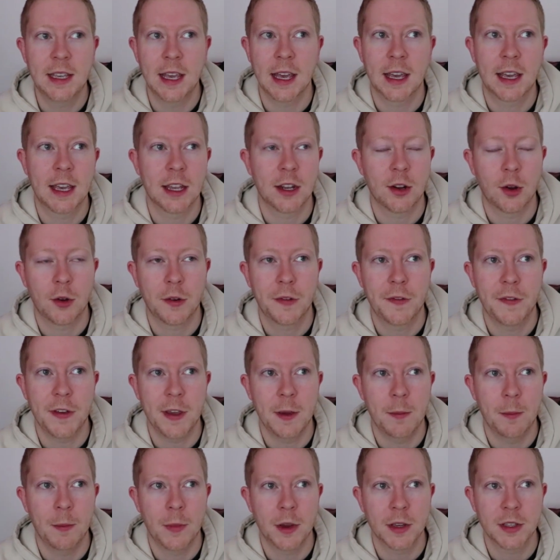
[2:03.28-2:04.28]
kicking off,
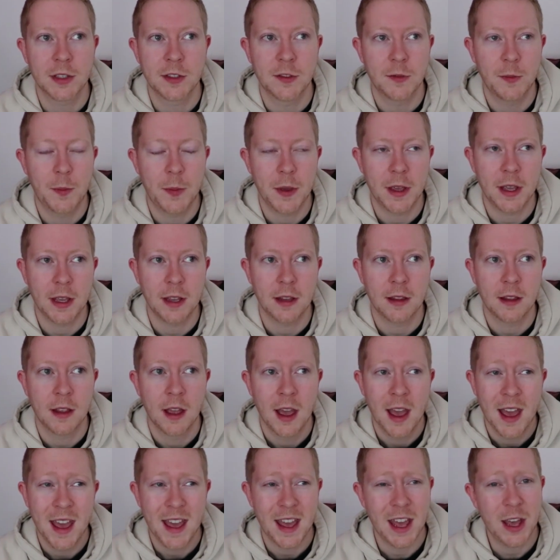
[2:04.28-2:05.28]
it
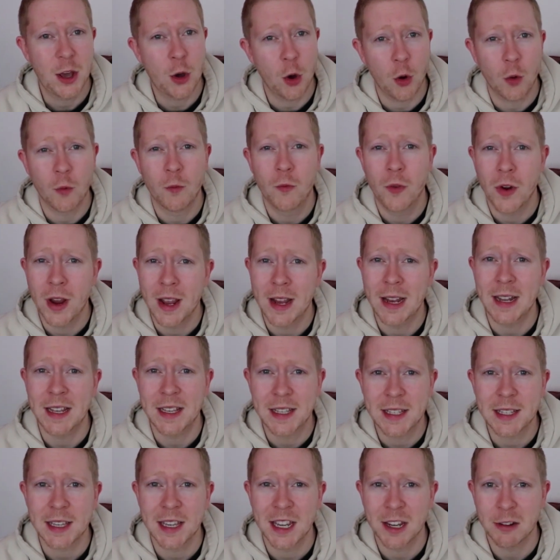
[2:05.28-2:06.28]
got really
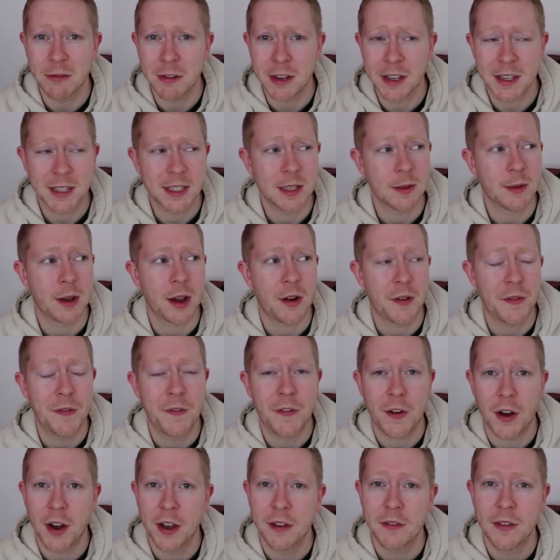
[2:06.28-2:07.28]
serious about
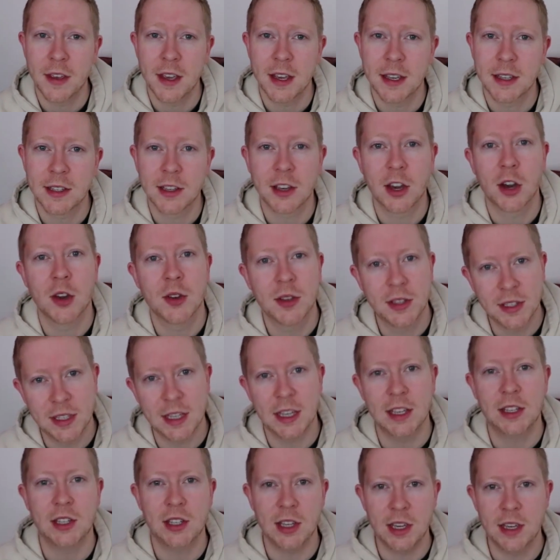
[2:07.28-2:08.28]
5 years ago,
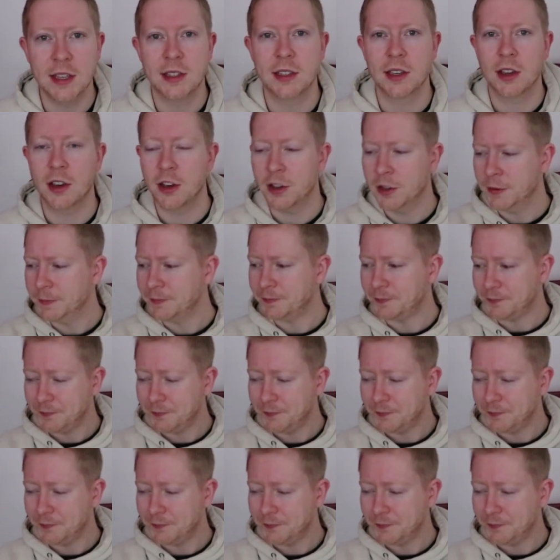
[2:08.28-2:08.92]
6 years ago.